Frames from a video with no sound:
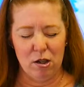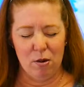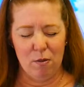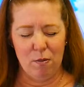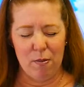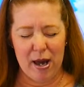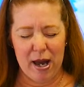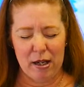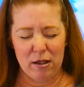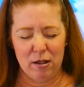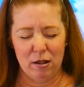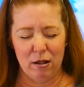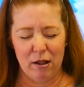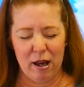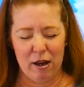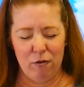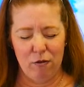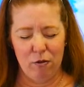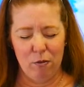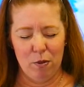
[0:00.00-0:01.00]
come back to
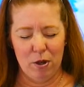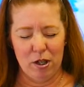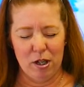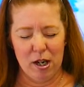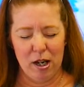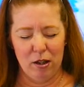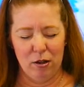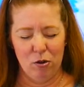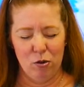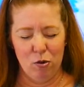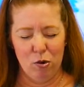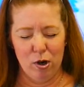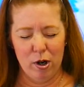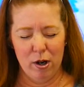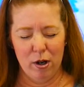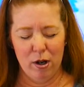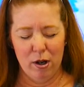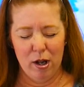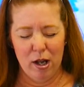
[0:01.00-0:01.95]
life from the dead, Lord.